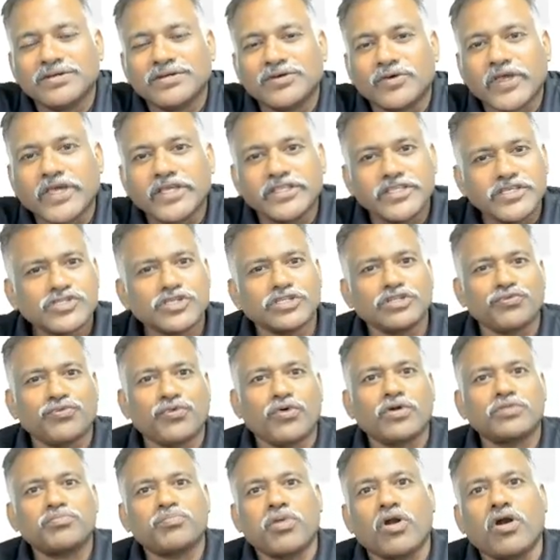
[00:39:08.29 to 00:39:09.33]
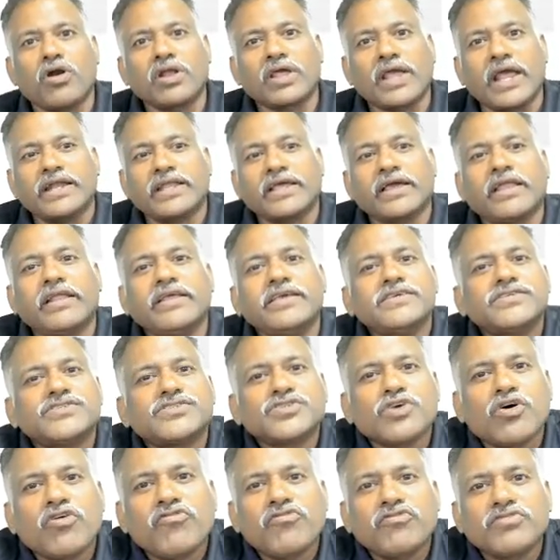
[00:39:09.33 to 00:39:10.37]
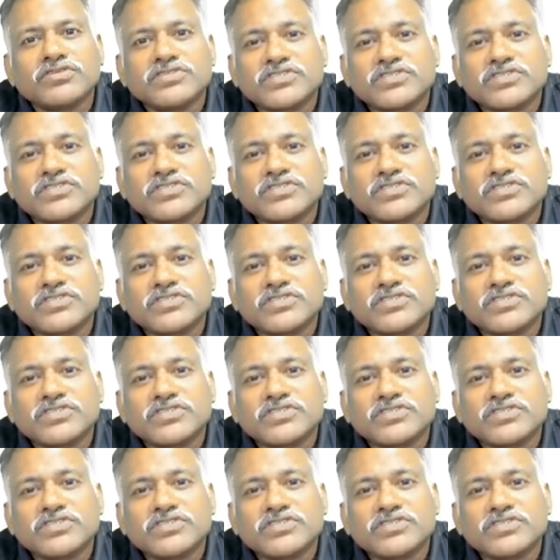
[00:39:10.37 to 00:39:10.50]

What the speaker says: Okay, these are the four broad categories of